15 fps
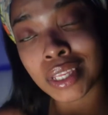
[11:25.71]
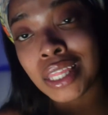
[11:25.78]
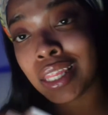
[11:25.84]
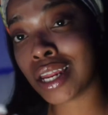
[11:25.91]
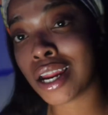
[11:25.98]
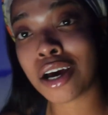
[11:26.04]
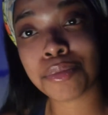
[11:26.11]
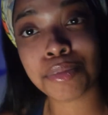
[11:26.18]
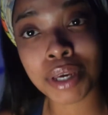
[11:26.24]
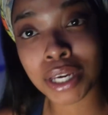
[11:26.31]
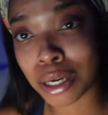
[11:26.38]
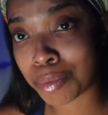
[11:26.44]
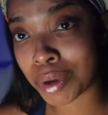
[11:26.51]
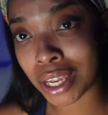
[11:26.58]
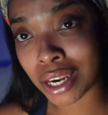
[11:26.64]
And then I'll pick
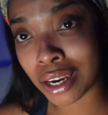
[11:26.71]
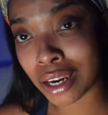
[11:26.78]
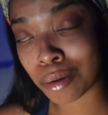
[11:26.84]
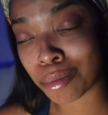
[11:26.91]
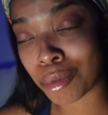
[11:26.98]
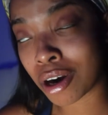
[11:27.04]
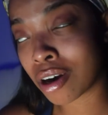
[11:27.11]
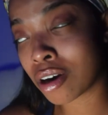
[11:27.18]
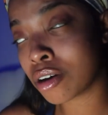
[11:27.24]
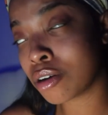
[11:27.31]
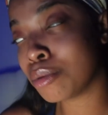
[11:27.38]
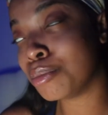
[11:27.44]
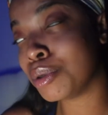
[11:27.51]
up editing tomorrow.